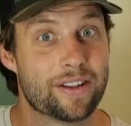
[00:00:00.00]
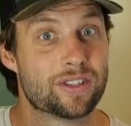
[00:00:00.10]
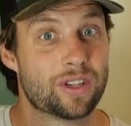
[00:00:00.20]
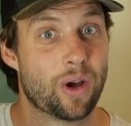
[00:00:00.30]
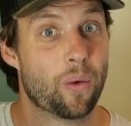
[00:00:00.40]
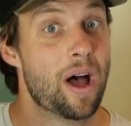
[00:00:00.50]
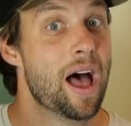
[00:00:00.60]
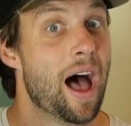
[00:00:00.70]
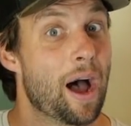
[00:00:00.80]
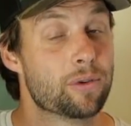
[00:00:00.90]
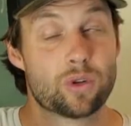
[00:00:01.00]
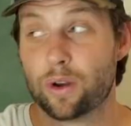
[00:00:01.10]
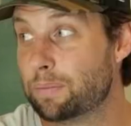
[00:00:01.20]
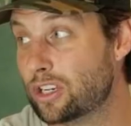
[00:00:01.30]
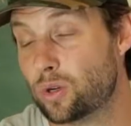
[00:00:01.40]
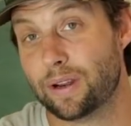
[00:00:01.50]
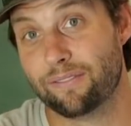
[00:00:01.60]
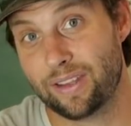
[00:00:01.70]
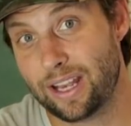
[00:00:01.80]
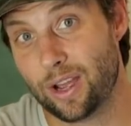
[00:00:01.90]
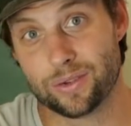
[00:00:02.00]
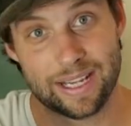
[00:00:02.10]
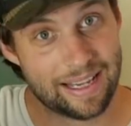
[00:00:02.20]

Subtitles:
and so I was going to be shooting videos